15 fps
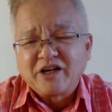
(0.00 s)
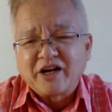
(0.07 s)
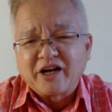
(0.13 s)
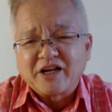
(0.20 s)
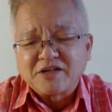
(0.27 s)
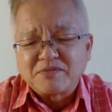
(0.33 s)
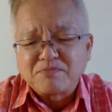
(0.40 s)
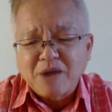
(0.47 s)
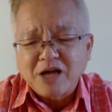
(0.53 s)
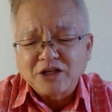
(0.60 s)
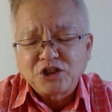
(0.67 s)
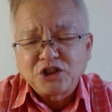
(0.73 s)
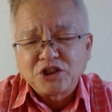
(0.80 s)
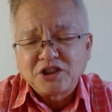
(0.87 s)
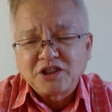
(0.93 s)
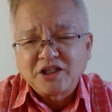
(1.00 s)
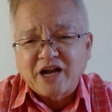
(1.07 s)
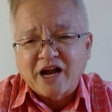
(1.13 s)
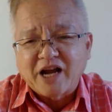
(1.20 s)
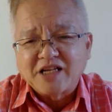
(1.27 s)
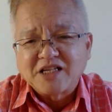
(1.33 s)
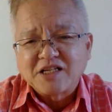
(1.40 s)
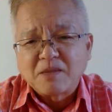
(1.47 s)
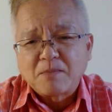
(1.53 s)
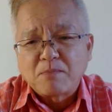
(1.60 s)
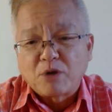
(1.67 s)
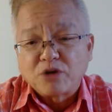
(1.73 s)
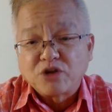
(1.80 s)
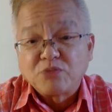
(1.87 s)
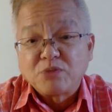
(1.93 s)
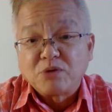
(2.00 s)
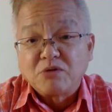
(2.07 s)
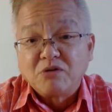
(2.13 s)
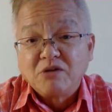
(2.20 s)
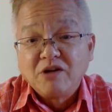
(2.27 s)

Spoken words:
as much as possible.